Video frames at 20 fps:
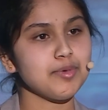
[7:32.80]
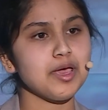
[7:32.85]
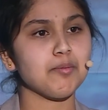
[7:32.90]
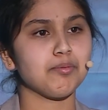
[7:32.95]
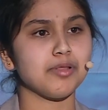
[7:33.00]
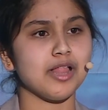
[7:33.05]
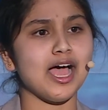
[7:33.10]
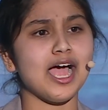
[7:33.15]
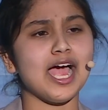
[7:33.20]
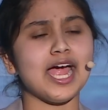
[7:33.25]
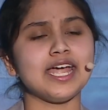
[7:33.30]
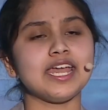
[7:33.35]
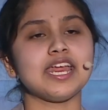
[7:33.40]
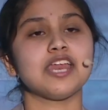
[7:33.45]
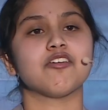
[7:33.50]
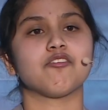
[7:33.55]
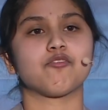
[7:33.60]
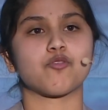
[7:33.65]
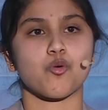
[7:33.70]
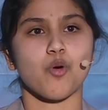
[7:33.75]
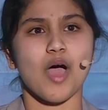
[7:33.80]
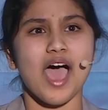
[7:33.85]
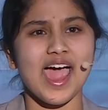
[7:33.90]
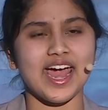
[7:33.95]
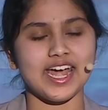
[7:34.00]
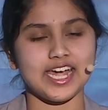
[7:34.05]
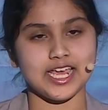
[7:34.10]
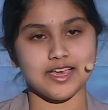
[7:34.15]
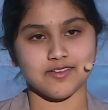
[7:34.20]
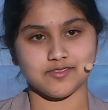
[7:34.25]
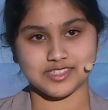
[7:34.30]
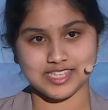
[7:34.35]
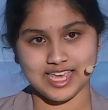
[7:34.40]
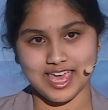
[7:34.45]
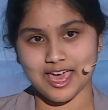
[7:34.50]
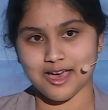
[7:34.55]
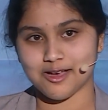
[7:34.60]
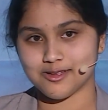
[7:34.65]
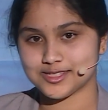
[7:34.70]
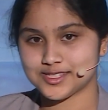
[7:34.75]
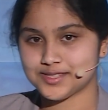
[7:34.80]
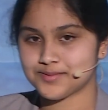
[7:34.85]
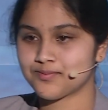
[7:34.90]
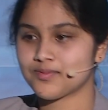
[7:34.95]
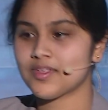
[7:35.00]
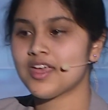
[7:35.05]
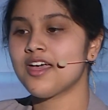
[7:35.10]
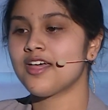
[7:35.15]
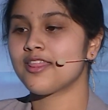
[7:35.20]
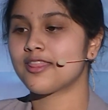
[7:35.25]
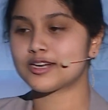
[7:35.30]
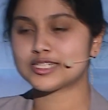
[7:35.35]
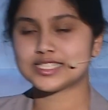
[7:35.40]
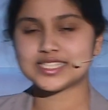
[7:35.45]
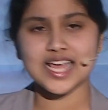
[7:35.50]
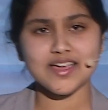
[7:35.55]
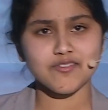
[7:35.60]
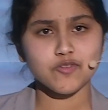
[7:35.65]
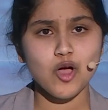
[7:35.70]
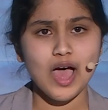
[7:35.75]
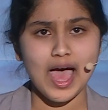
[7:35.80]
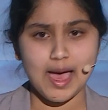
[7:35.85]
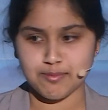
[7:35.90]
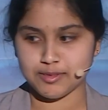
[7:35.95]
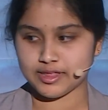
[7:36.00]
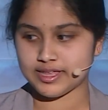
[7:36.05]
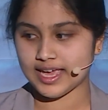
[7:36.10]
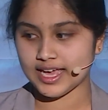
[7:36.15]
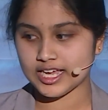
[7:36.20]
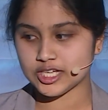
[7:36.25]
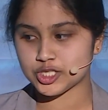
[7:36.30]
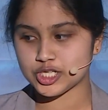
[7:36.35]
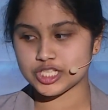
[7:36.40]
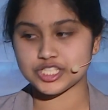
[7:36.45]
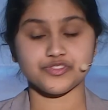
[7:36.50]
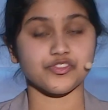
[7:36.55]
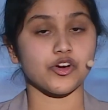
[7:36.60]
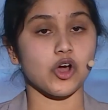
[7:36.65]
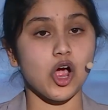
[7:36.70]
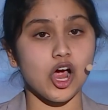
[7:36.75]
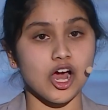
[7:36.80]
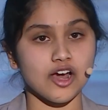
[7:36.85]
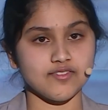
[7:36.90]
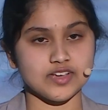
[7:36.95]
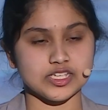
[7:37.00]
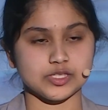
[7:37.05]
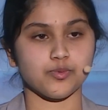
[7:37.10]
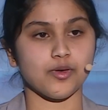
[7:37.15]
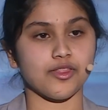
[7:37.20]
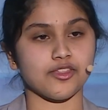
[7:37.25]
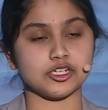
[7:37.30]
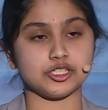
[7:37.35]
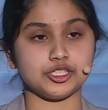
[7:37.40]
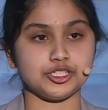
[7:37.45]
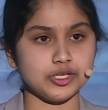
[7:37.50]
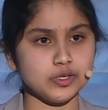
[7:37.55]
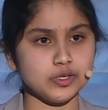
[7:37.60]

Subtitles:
be applied in a variety of scales. There are several applications for Harvest, whether it's